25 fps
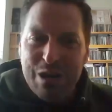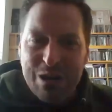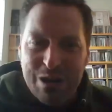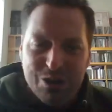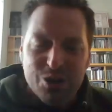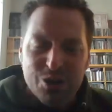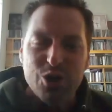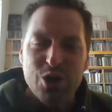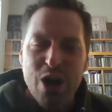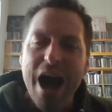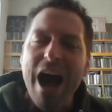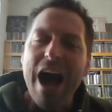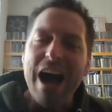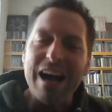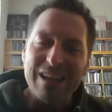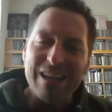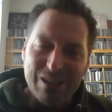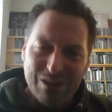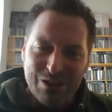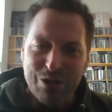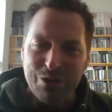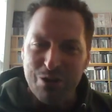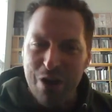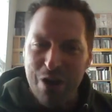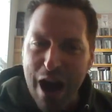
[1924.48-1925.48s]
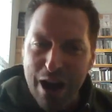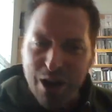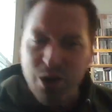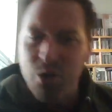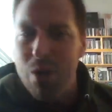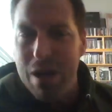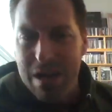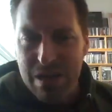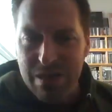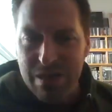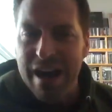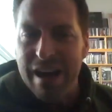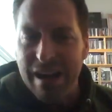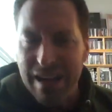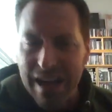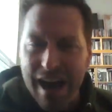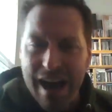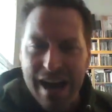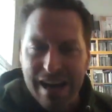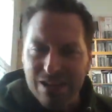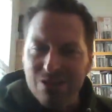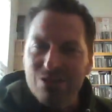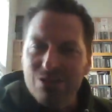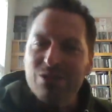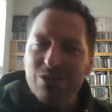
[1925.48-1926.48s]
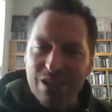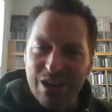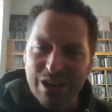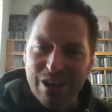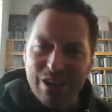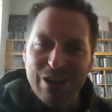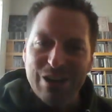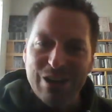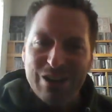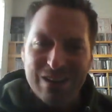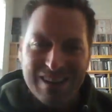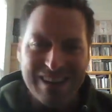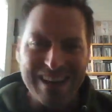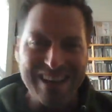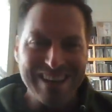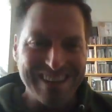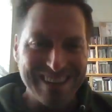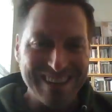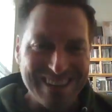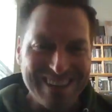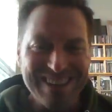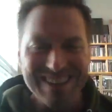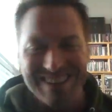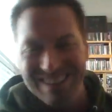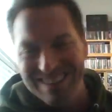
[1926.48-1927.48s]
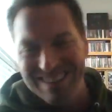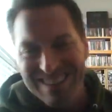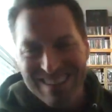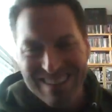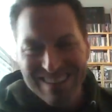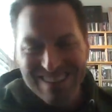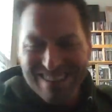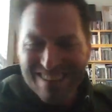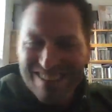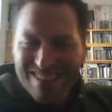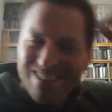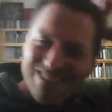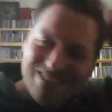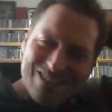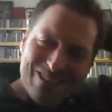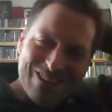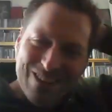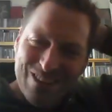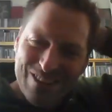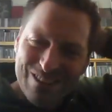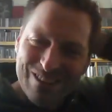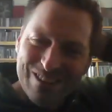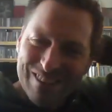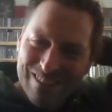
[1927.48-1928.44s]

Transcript: in a shack, they're not quite that guys. So